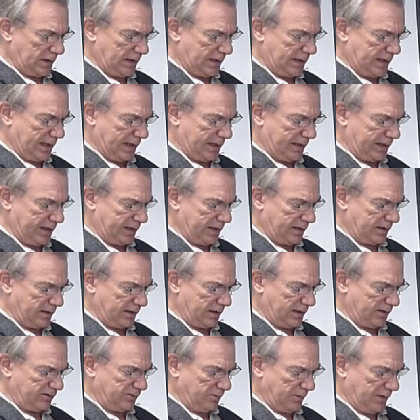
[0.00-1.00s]
getting
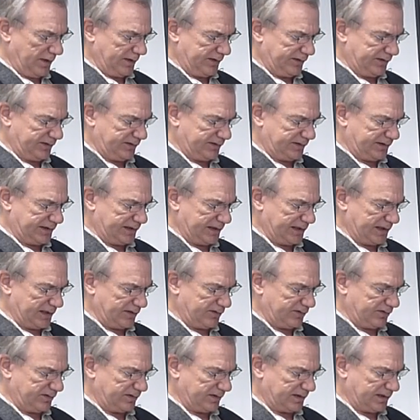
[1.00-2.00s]
as much
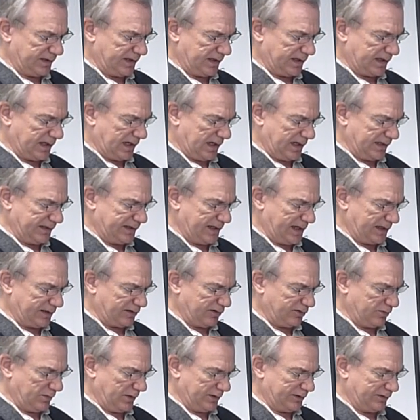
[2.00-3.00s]
chance to contact
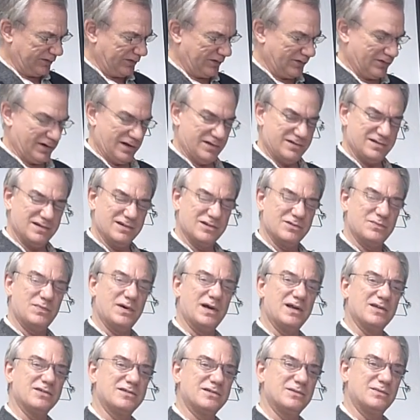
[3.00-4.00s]
as much of the resin as
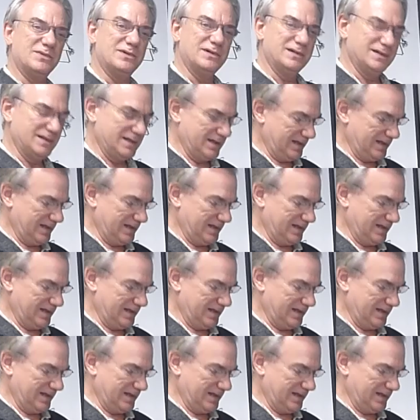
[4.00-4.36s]
possible.